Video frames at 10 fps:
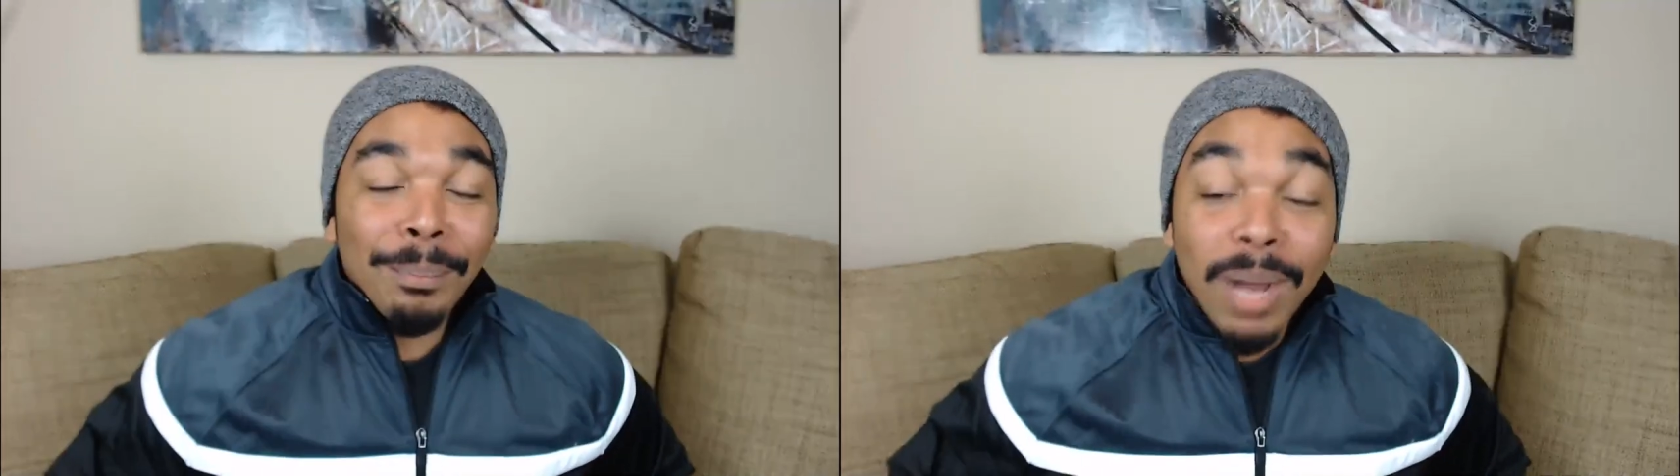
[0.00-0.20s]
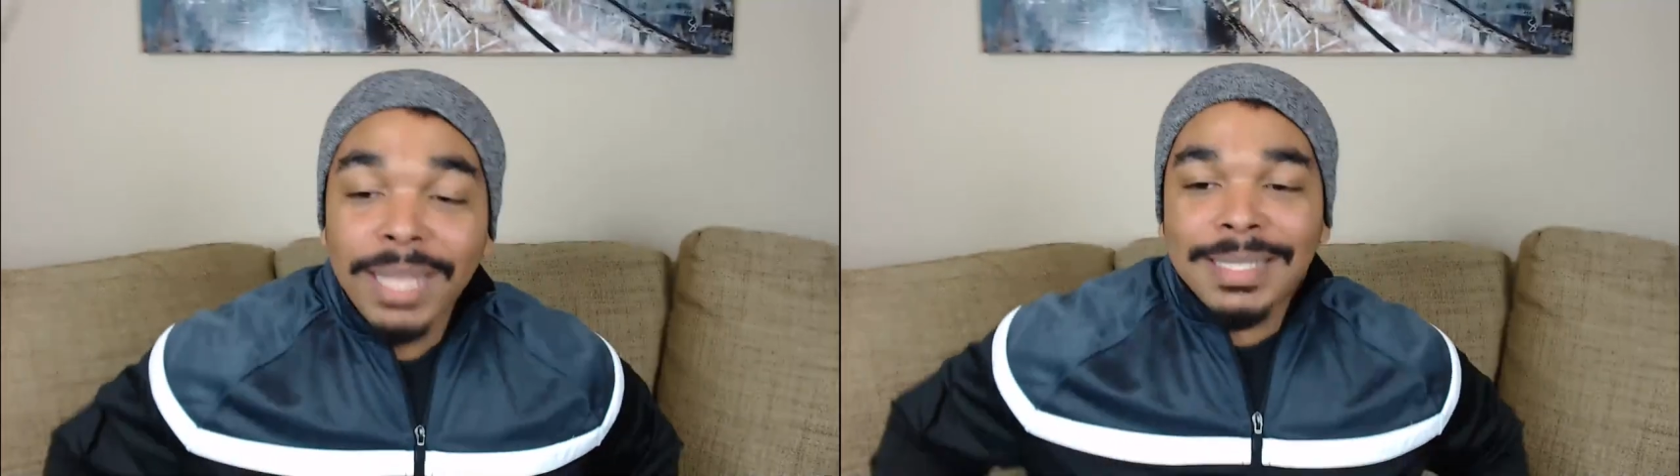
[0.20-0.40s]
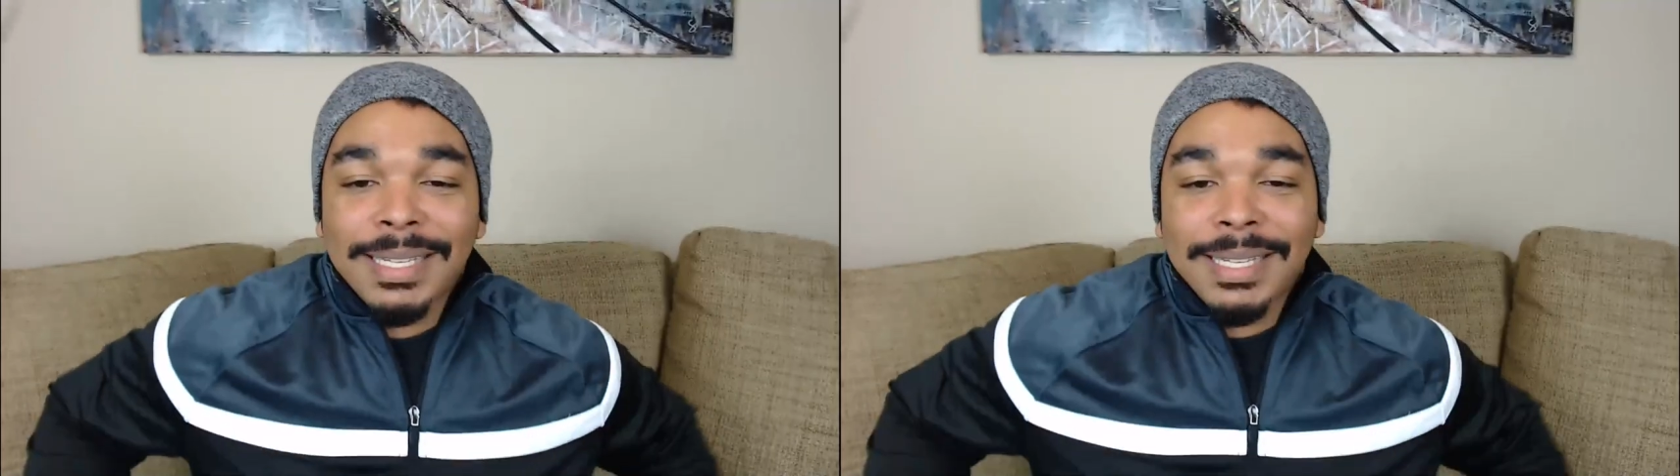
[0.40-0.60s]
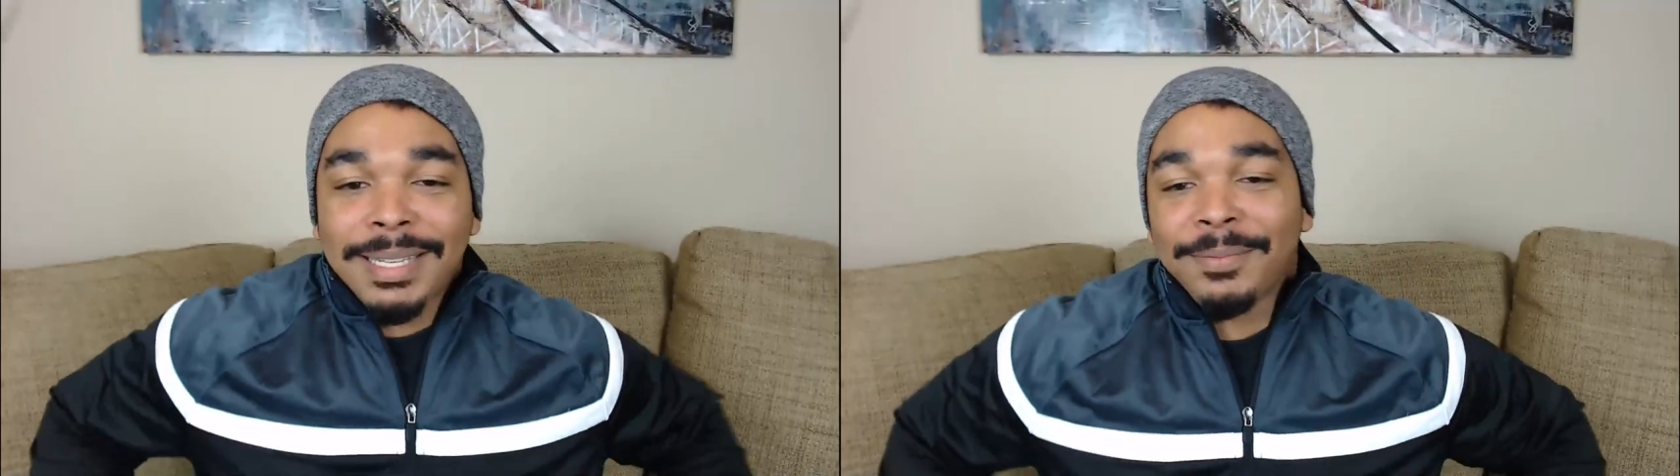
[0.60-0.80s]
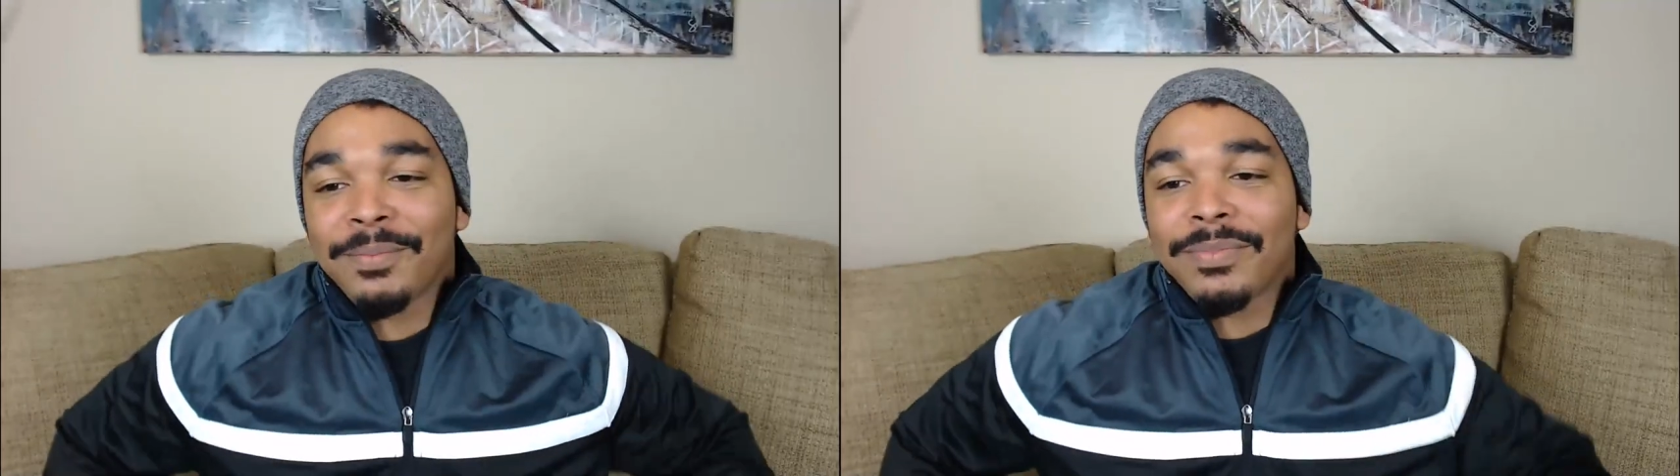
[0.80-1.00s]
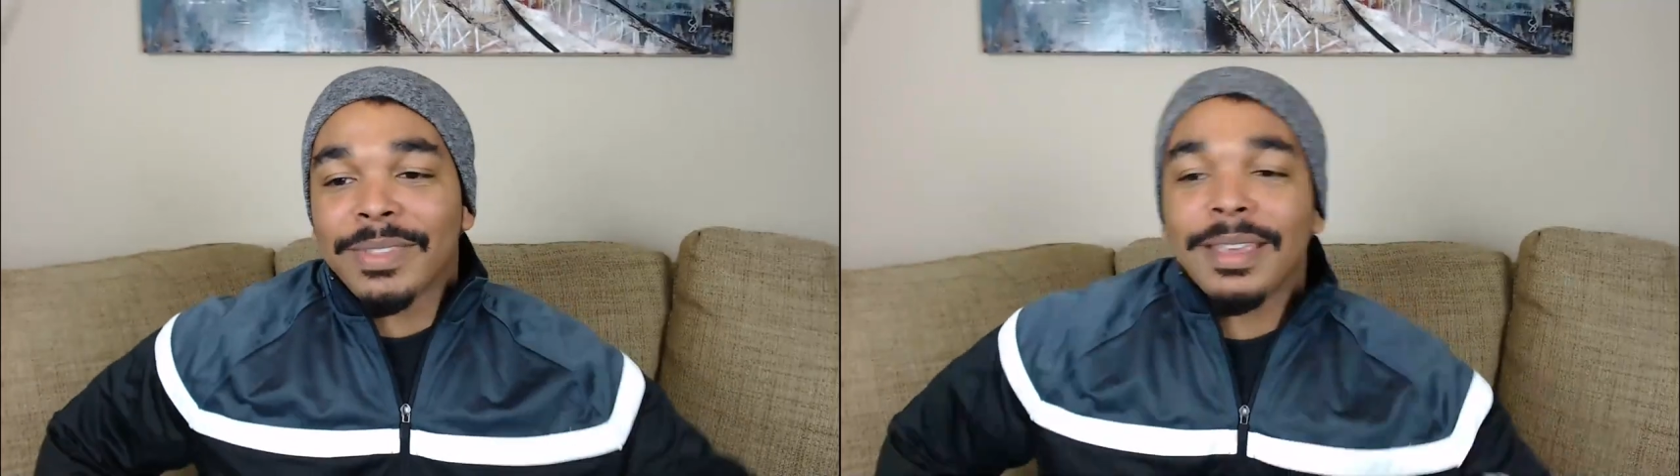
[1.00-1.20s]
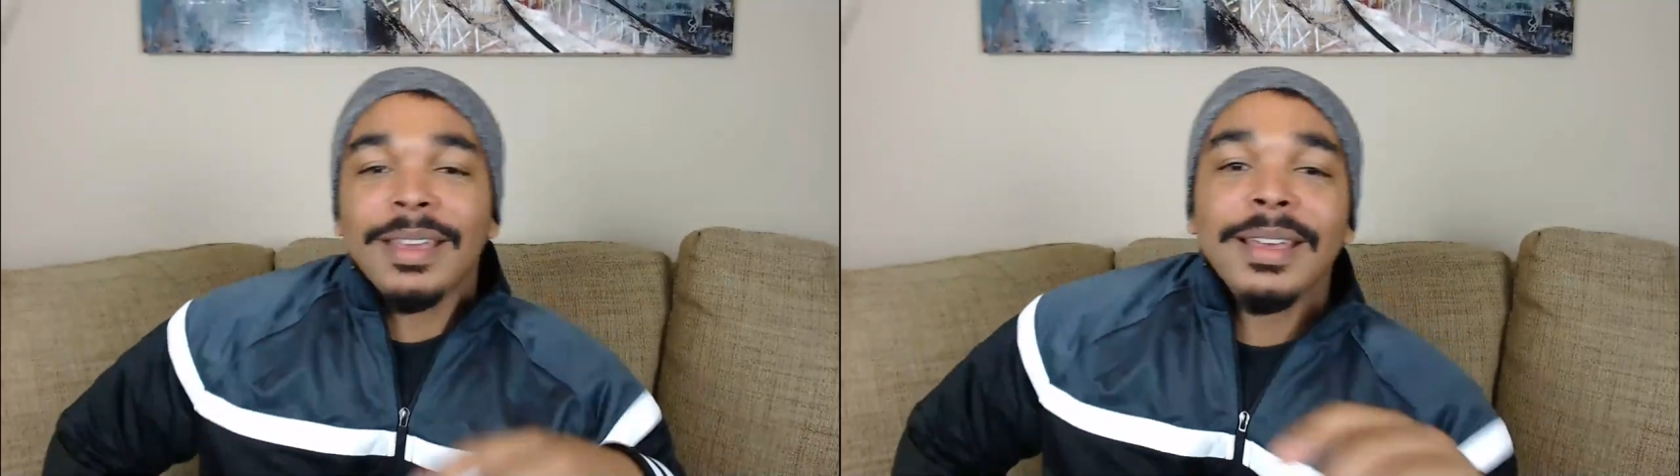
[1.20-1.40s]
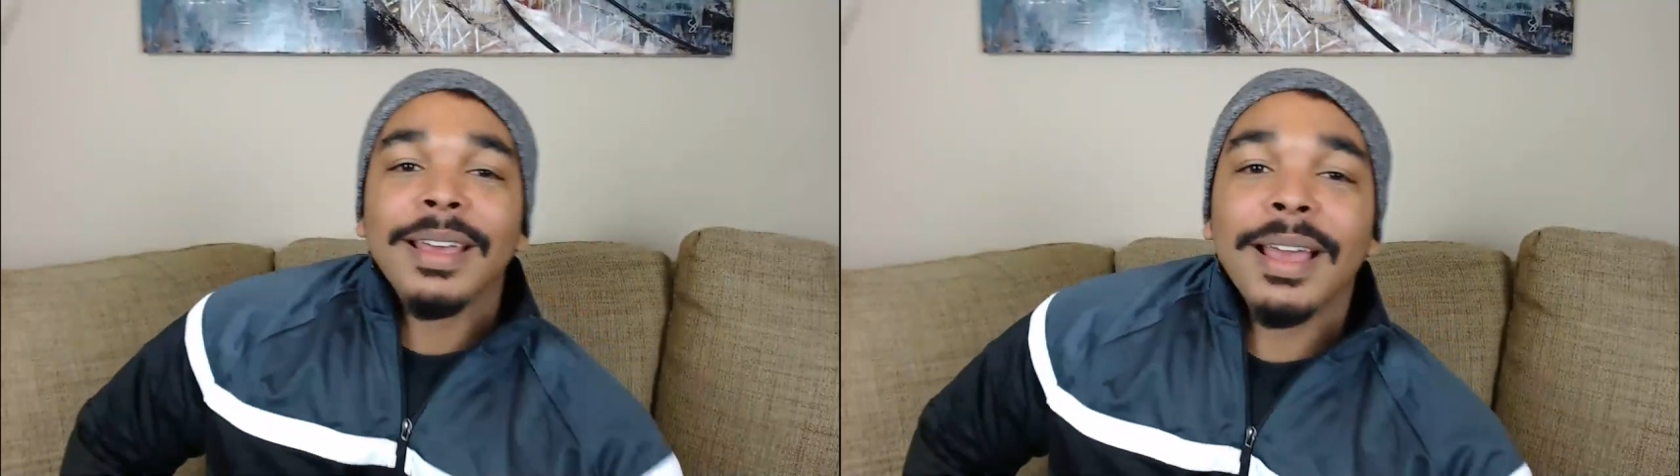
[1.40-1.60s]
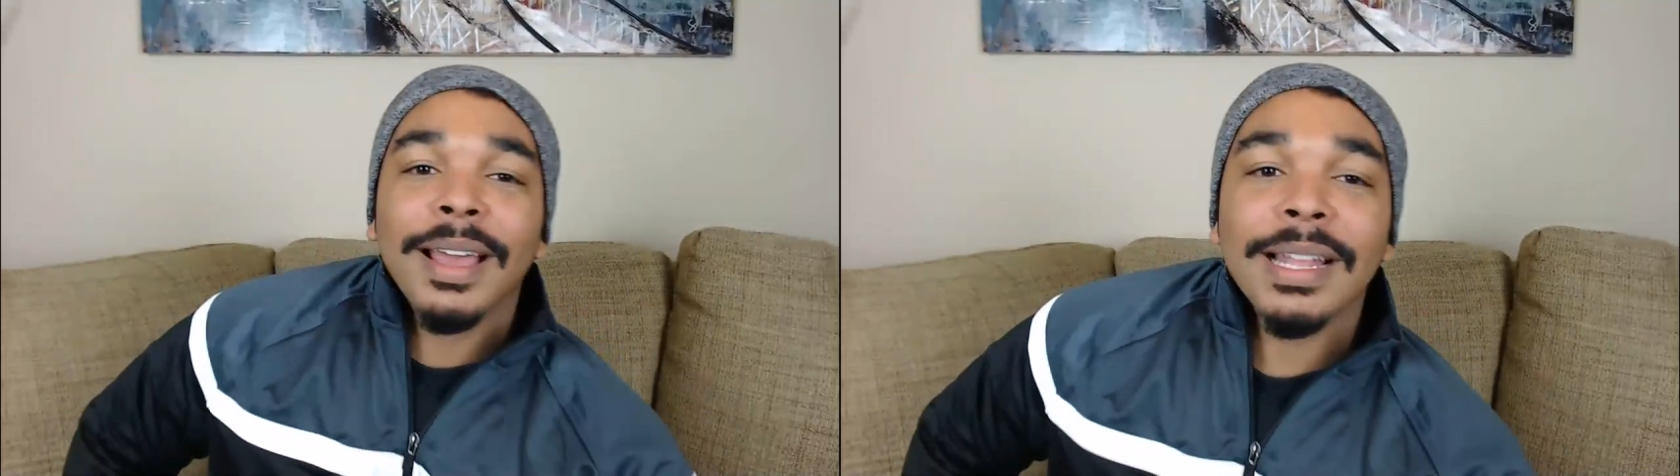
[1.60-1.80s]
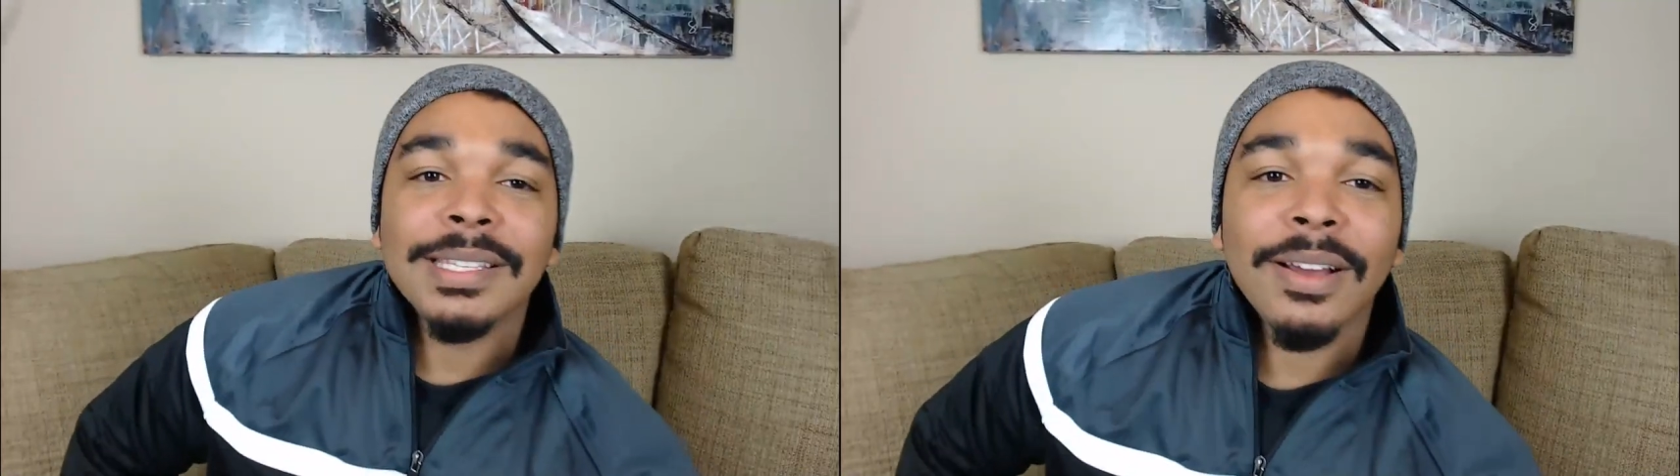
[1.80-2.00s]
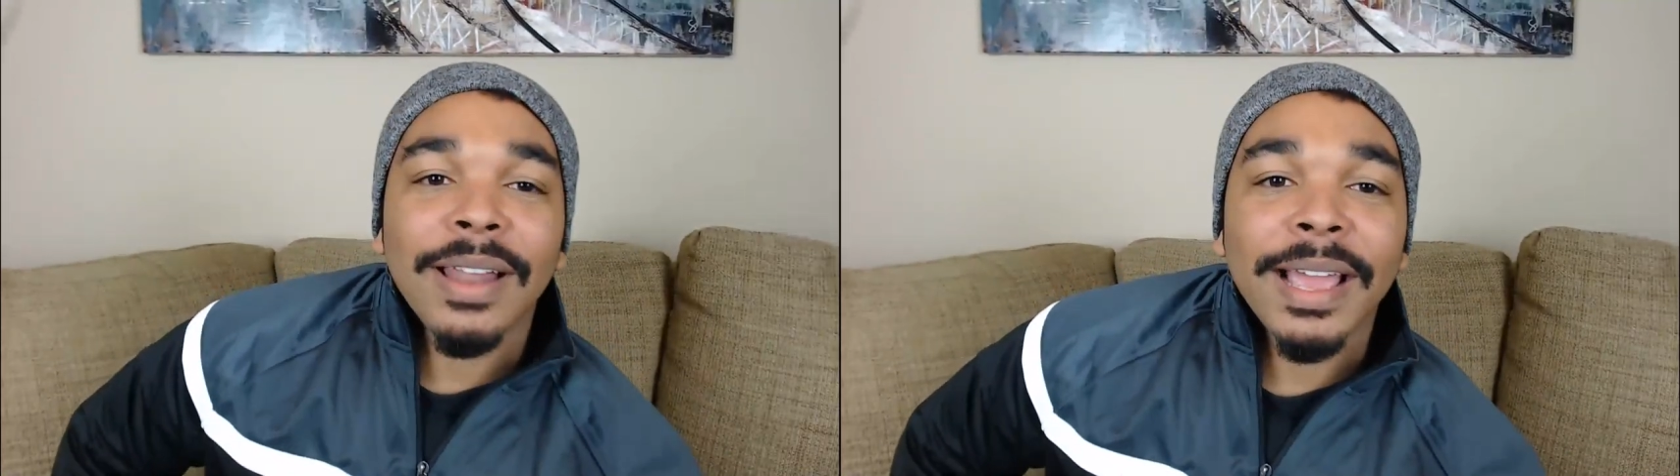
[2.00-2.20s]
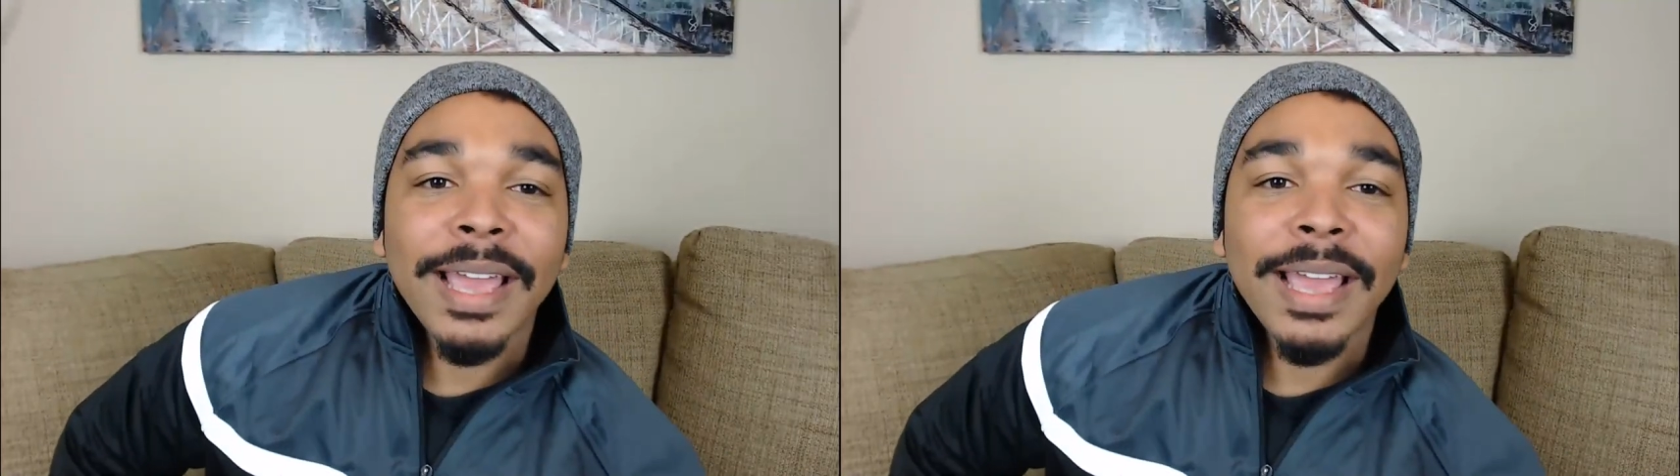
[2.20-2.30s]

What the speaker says: But that's all I